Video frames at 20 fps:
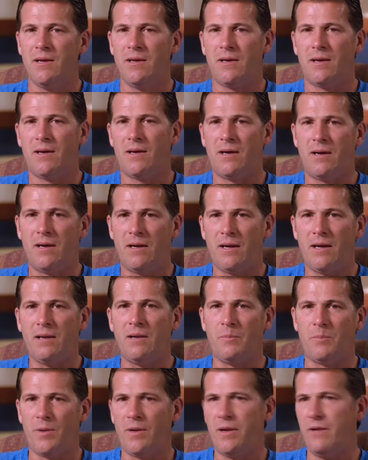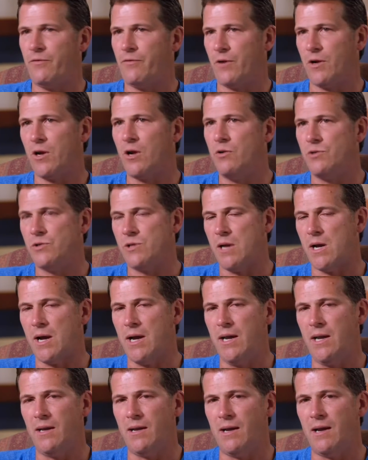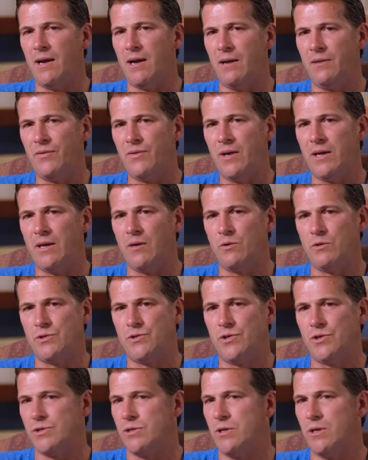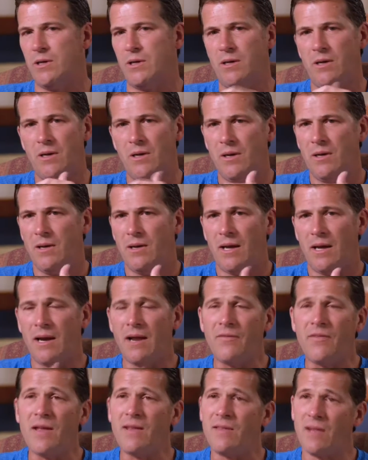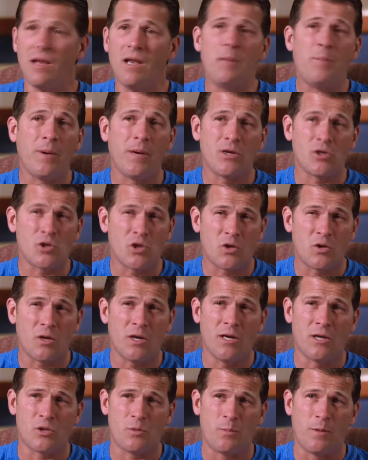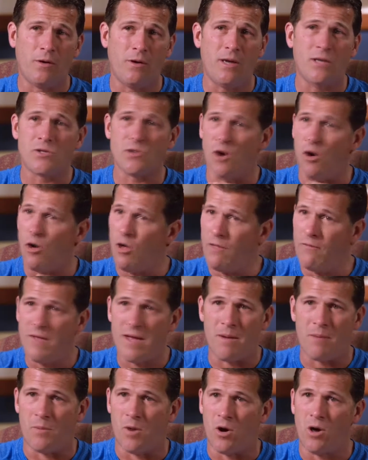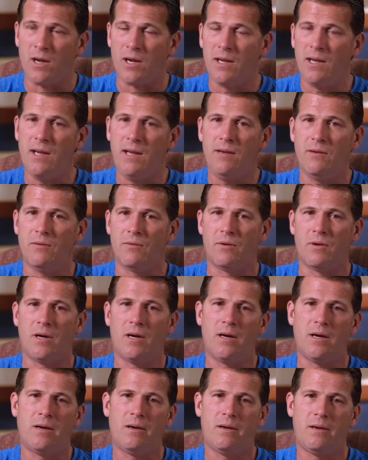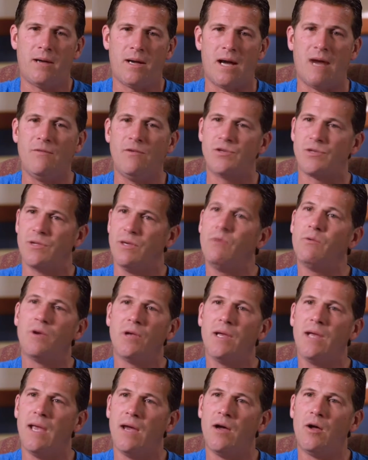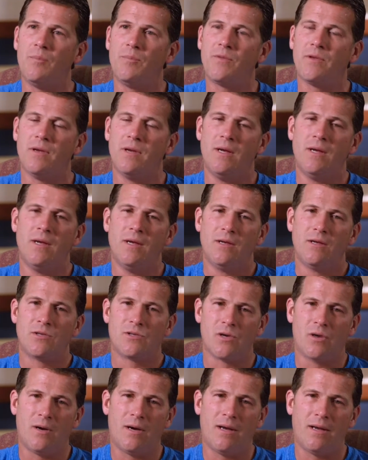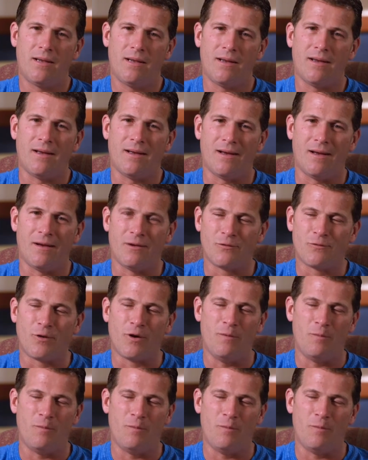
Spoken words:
and to play for Coach Knight, I think it was just a, and I think the Olympics experience, all that marketing obviously really helped. So I was very